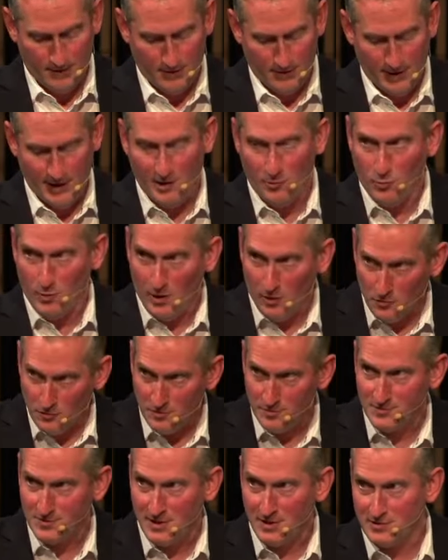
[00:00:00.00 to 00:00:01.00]
He
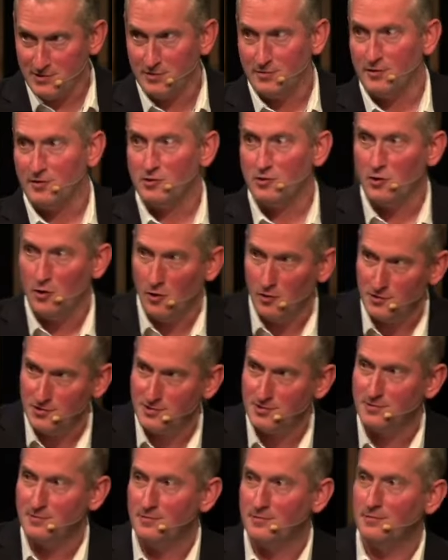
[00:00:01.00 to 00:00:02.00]
welcomes us at the
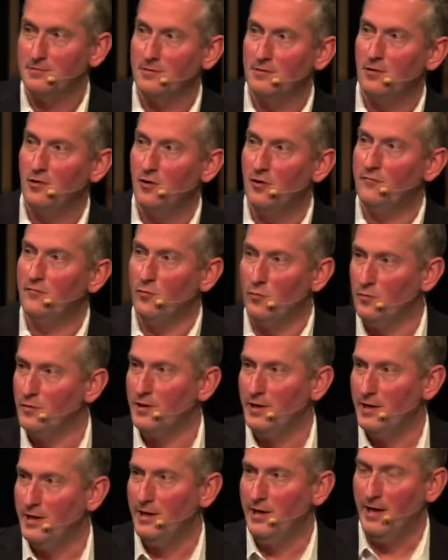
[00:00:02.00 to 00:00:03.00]
cost of all
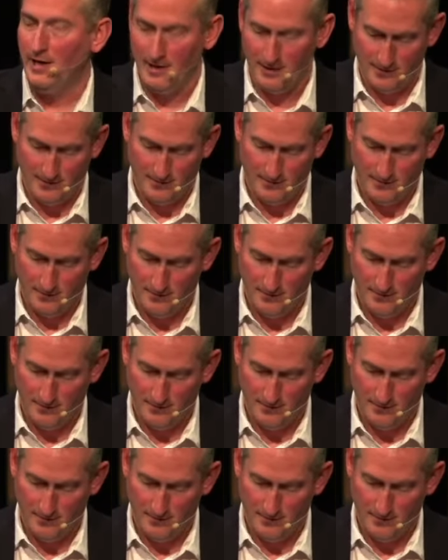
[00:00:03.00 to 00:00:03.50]
that he had.